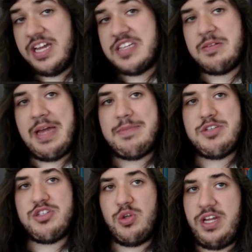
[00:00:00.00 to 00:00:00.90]
Sometimes
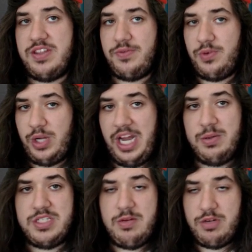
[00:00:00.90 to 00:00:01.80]
you still need the Volcanion
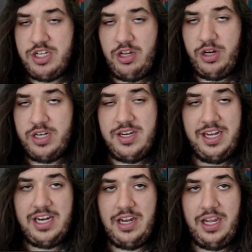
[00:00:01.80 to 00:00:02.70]
with Steam Artillery to
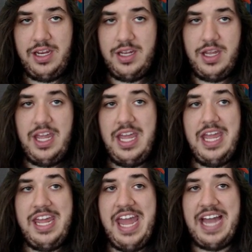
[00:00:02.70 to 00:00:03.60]
take down like
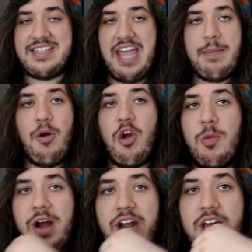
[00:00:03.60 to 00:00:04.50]
EX hate
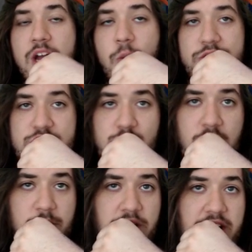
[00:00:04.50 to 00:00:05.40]
Pokemon, which is
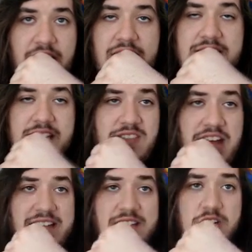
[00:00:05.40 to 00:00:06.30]
really, really nice in
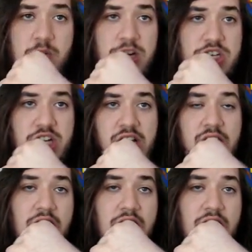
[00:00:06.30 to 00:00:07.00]
that situation.